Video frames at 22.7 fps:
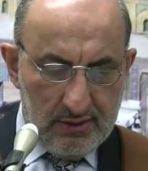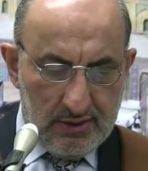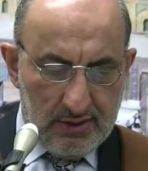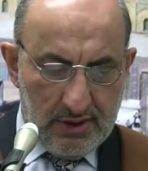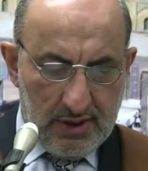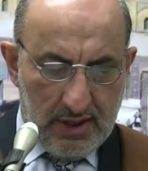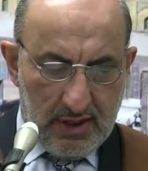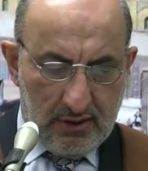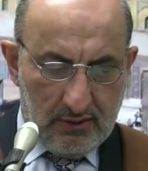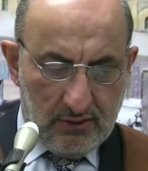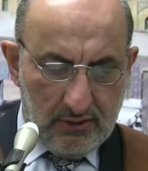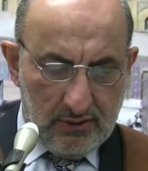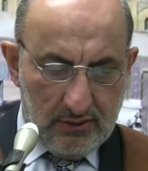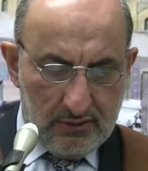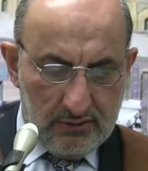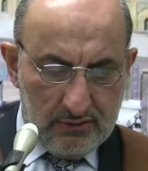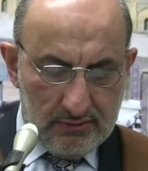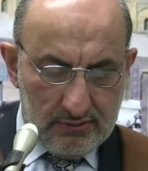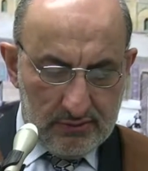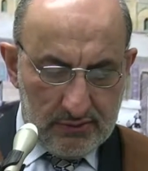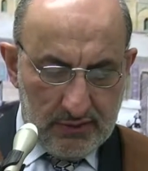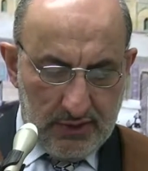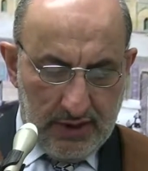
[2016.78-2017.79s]
Now,
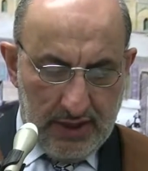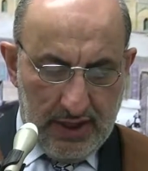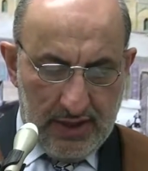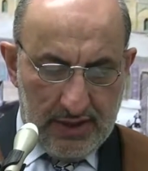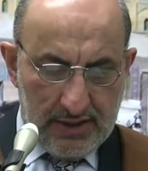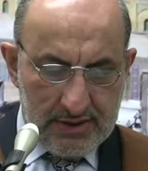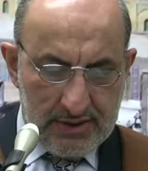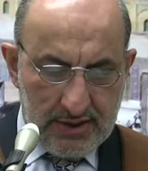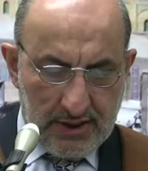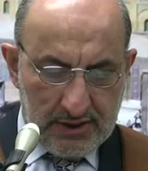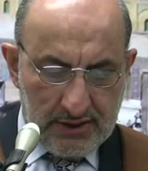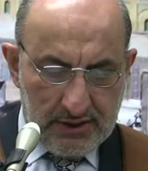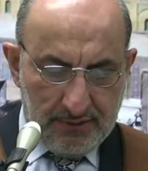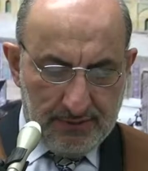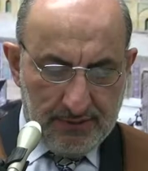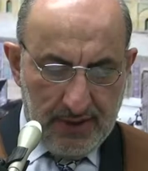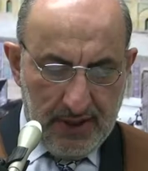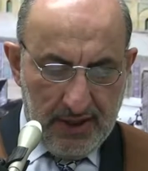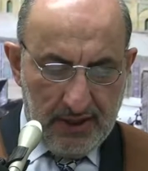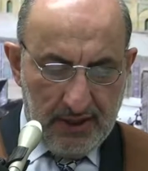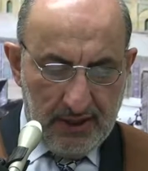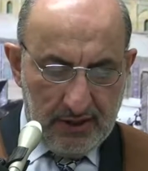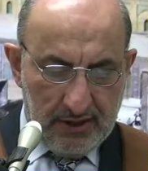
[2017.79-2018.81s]
here is
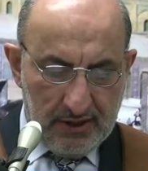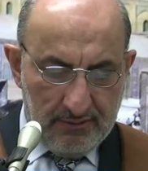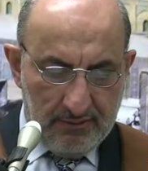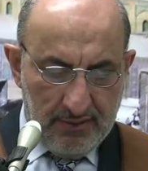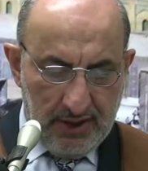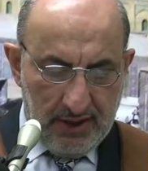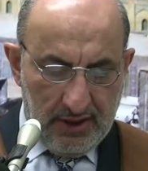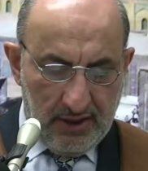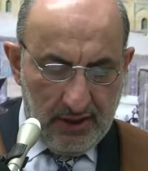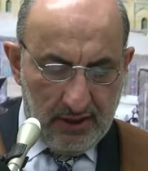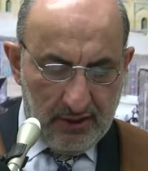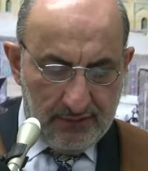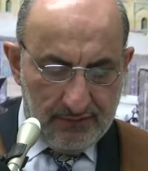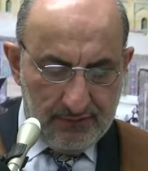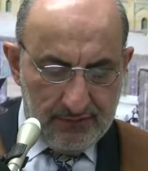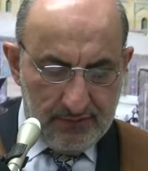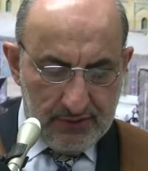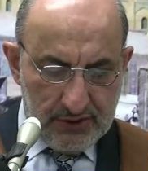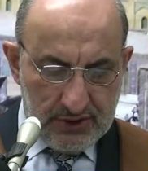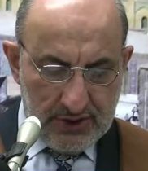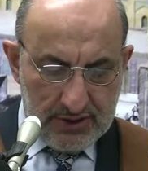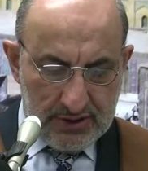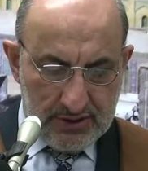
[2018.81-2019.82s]
explaining the meaning
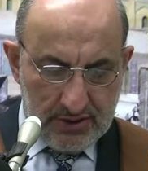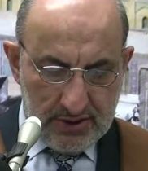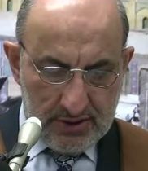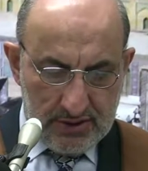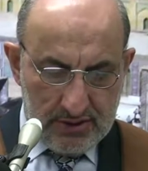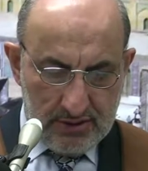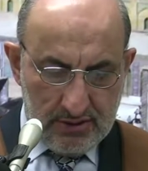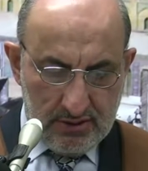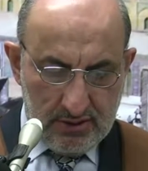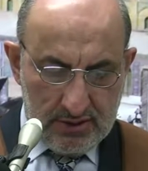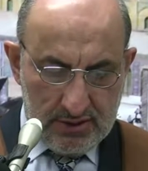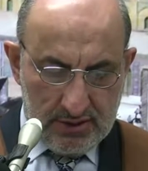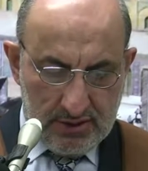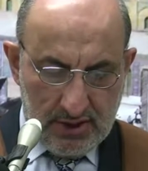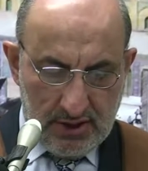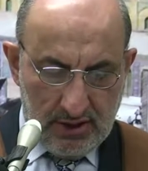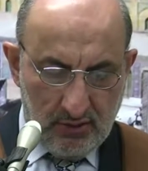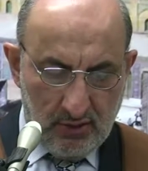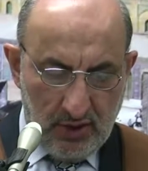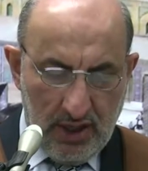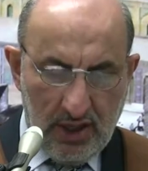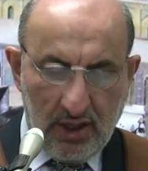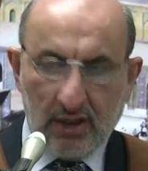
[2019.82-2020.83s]
of justice.
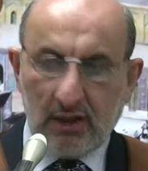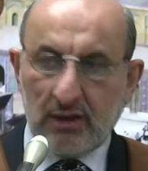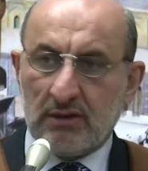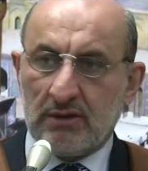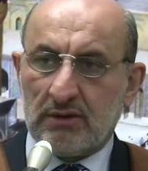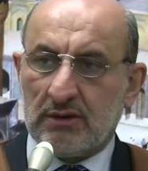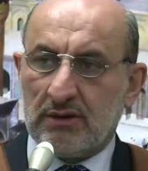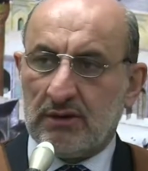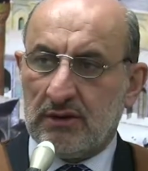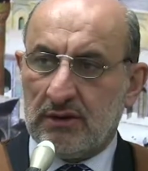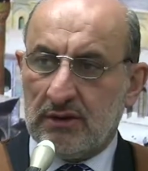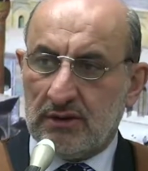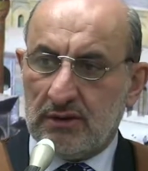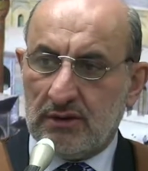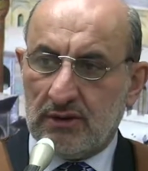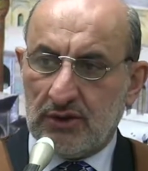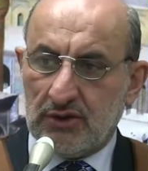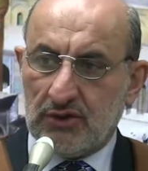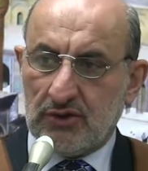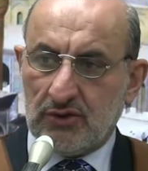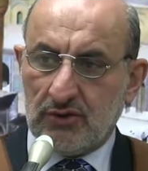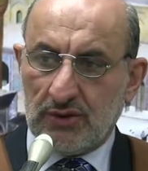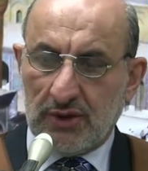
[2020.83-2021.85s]
Still we are on
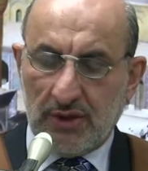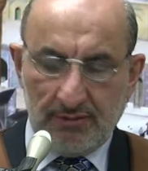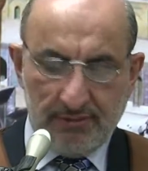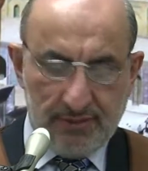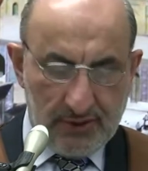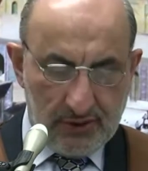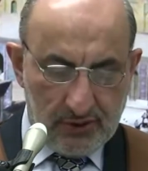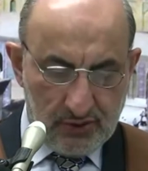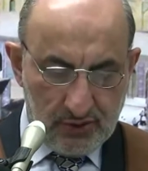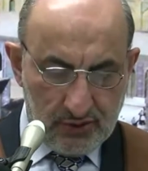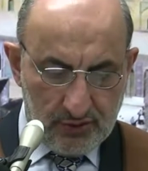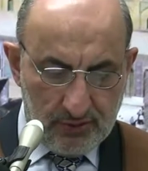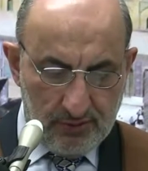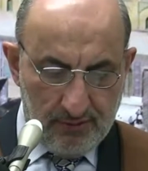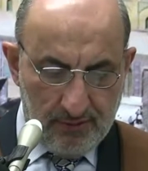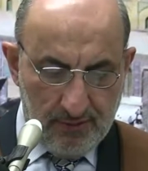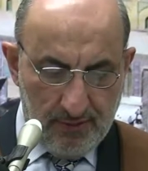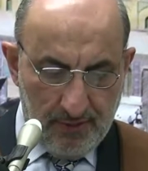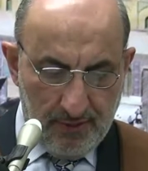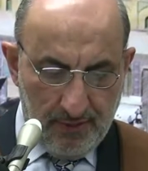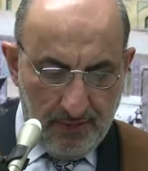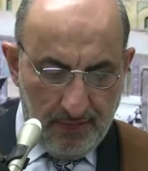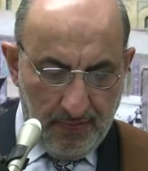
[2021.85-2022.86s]
issue number two.
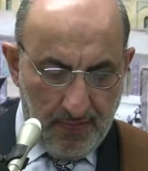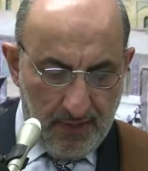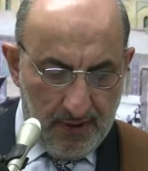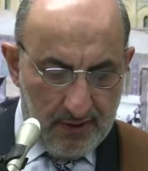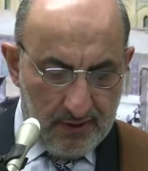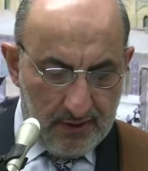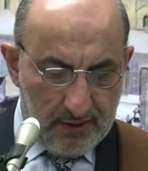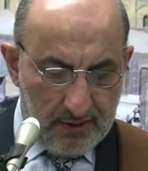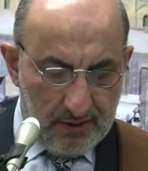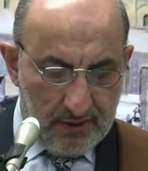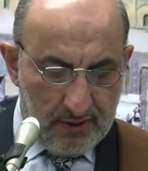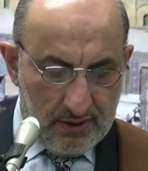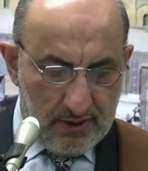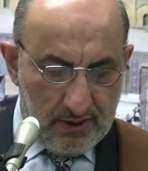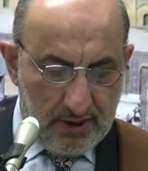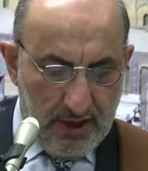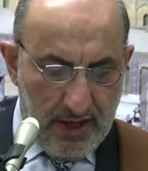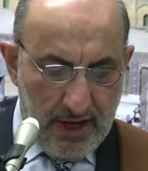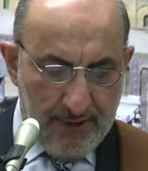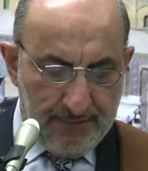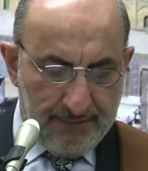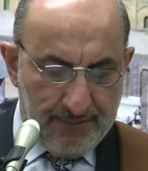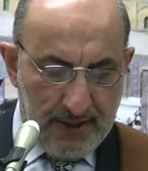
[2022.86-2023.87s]

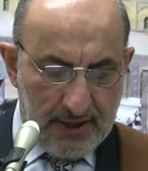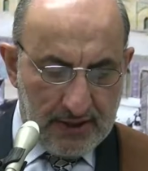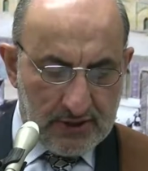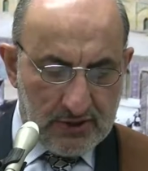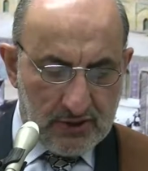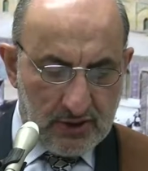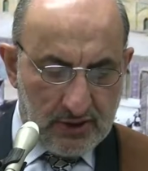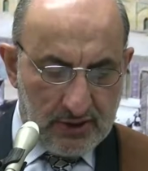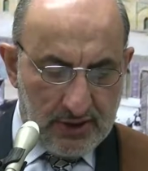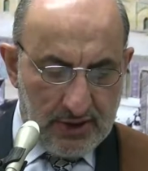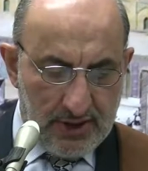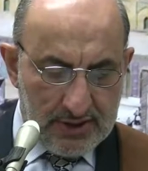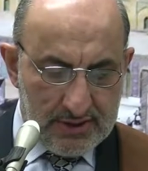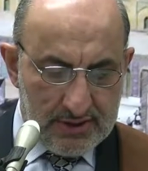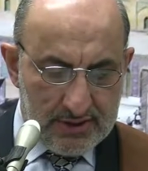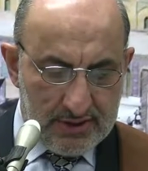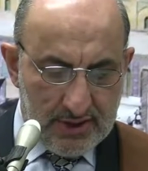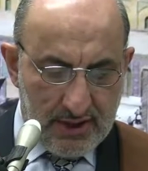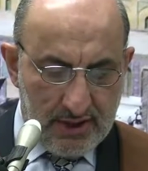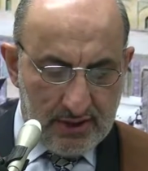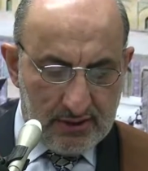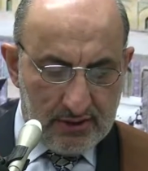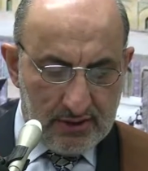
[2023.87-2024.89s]
A person is
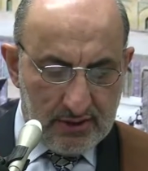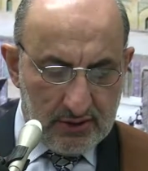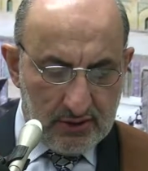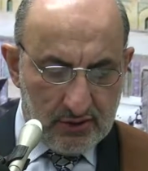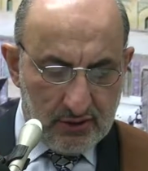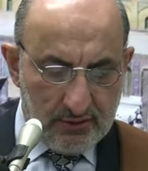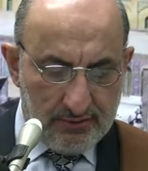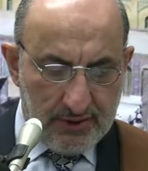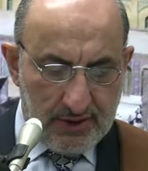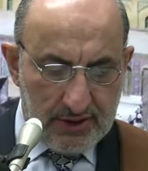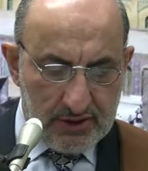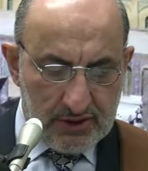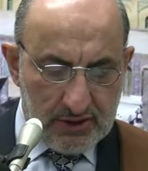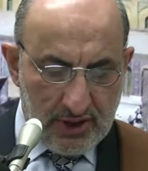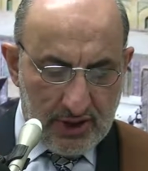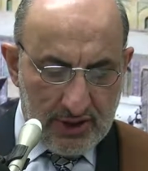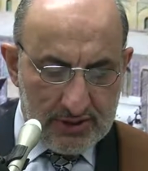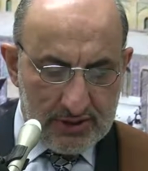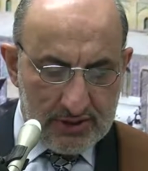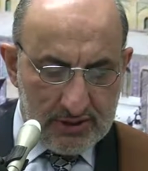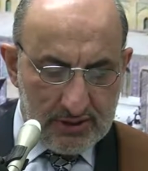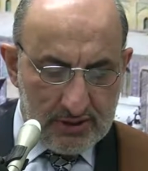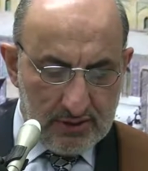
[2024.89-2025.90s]
said to be
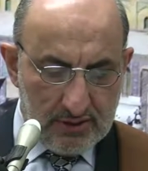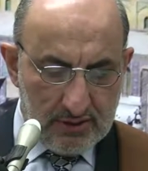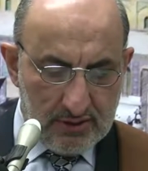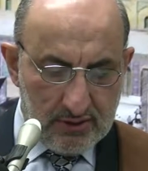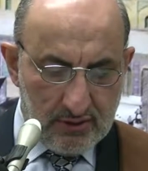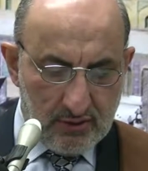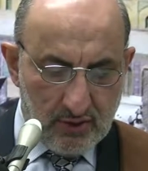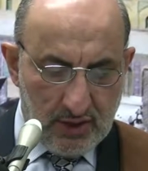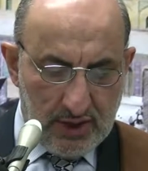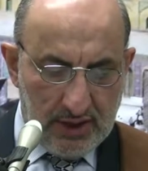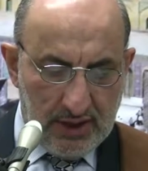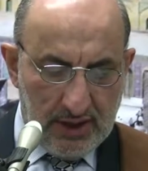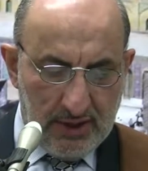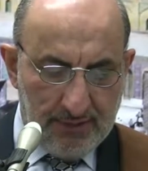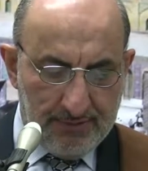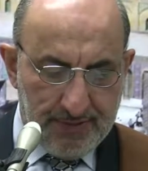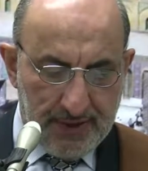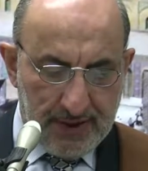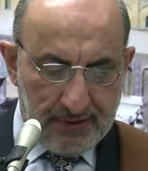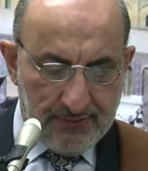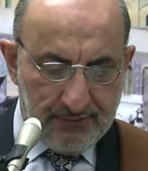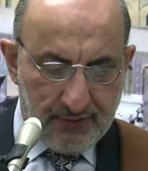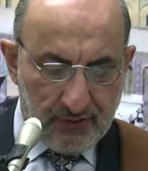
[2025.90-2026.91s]
just when he
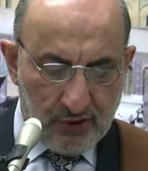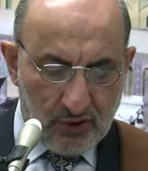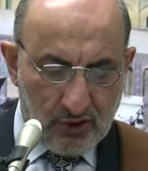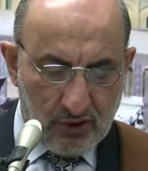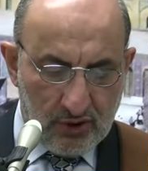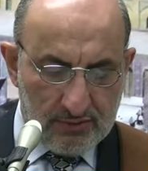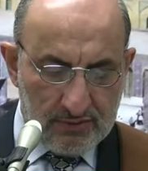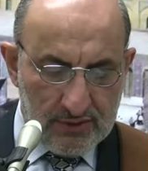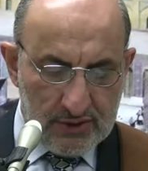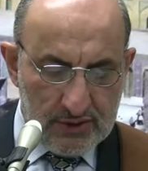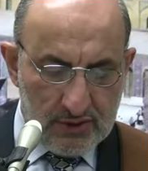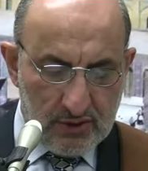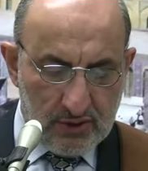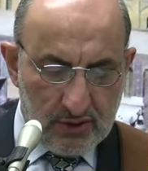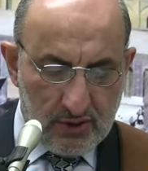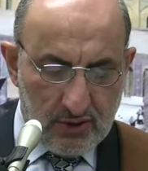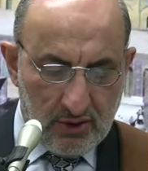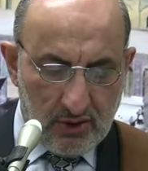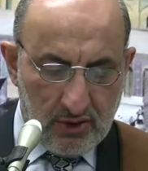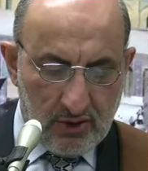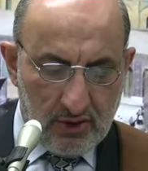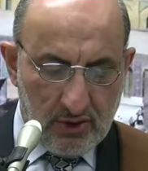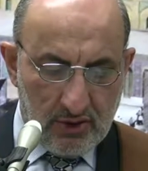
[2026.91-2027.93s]
performs
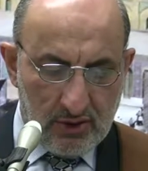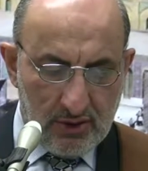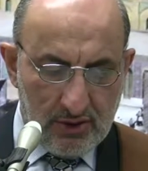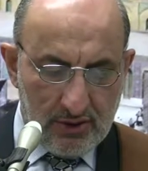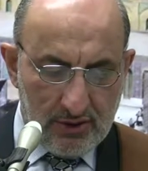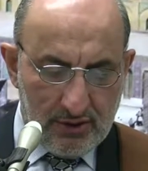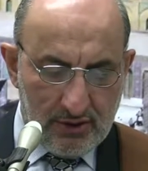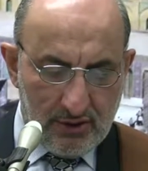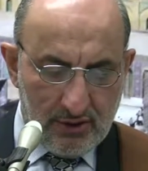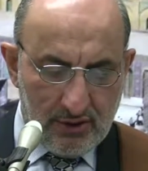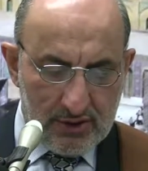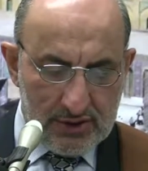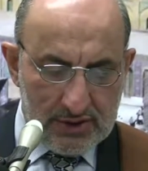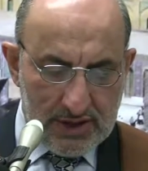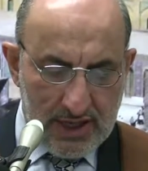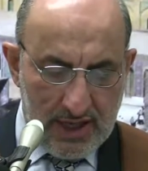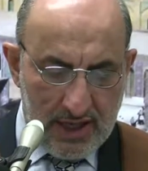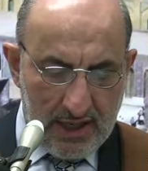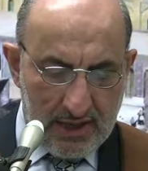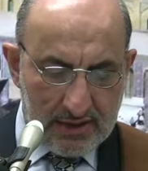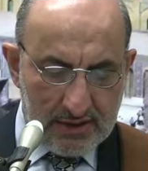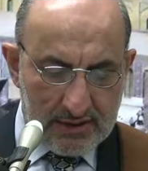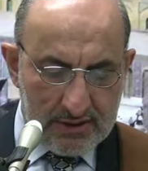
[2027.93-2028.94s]
all those
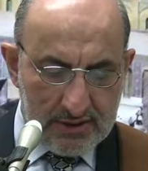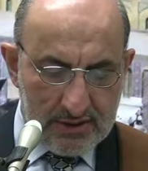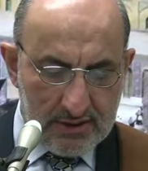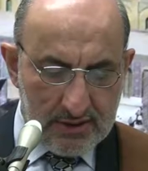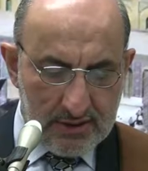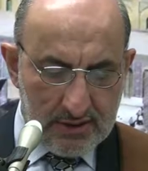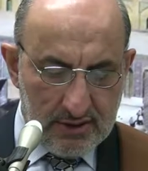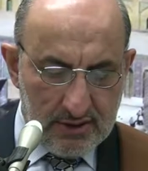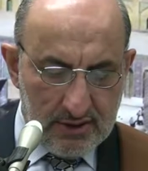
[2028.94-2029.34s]
acts